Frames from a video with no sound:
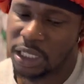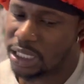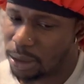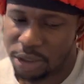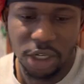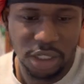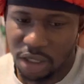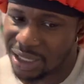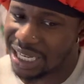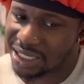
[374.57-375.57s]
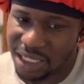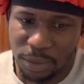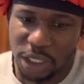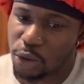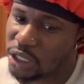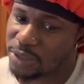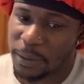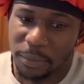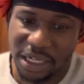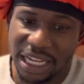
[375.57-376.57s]
I'm telling you, talking that shit, bro. He don't want to
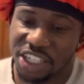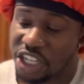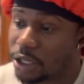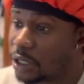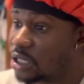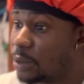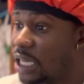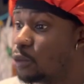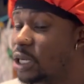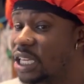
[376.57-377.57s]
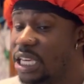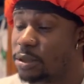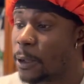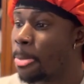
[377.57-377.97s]
spend money that generates, man. He want to keep.